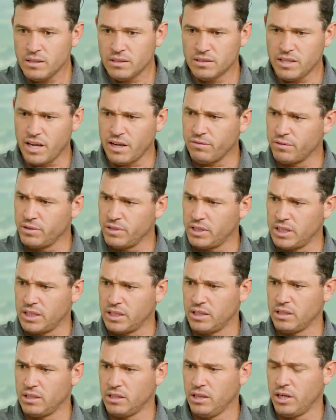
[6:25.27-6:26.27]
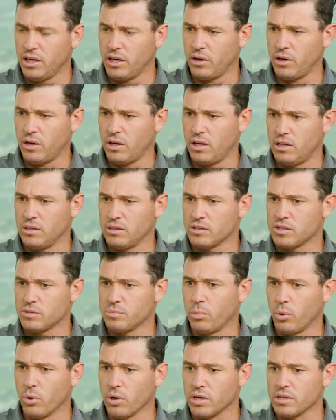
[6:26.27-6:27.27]
definitely,
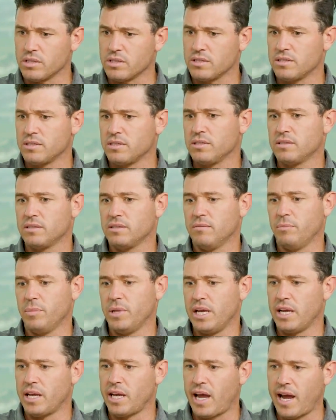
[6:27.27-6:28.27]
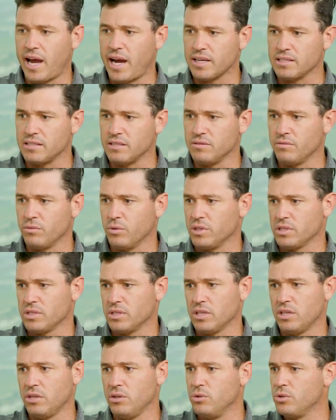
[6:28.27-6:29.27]
sports, being active was a
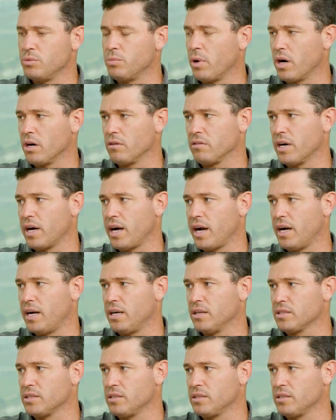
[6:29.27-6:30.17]
huge part of our house.